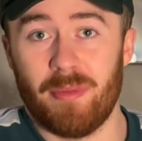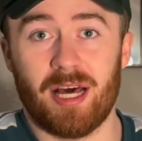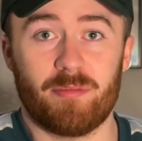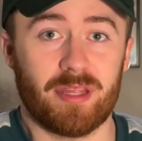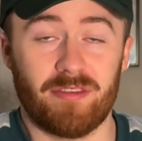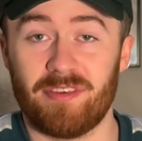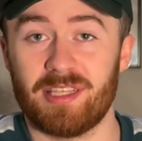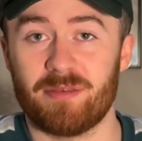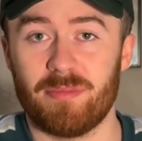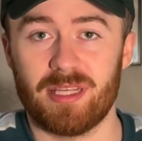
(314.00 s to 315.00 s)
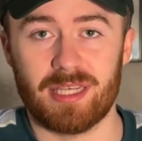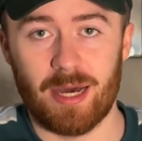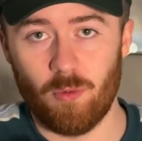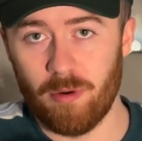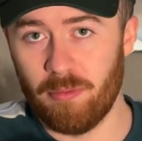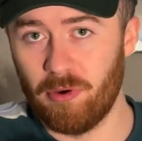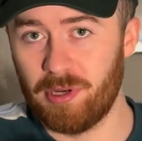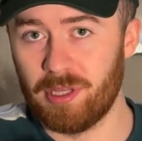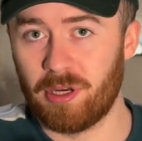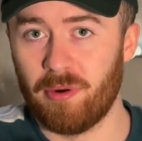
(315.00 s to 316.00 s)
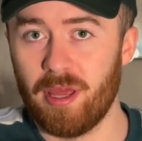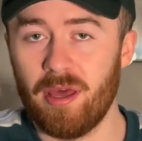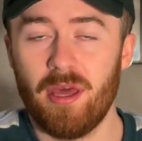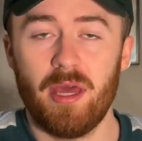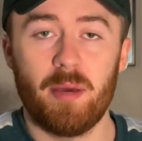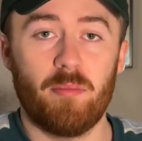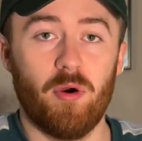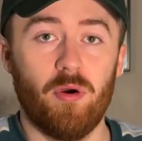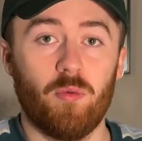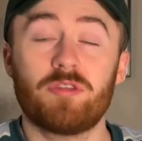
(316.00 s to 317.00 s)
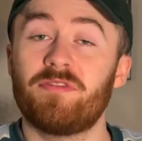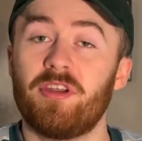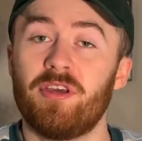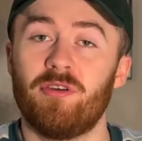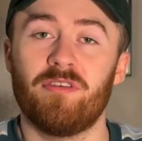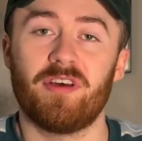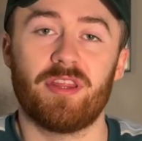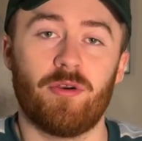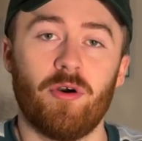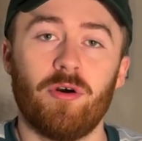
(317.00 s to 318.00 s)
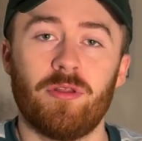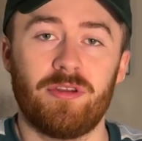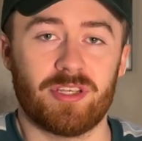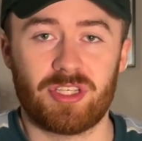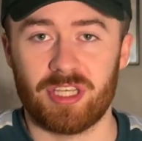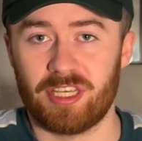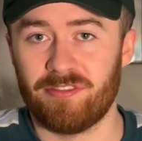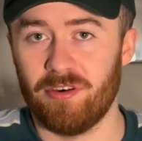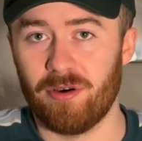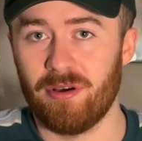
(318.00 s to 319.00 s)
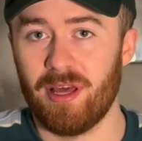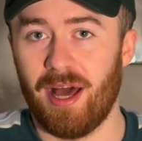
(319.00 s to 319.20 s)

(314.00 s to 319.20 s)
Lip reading: might have been defensive mids at one point in their career, but what's funny enough, they're all under 6 foot.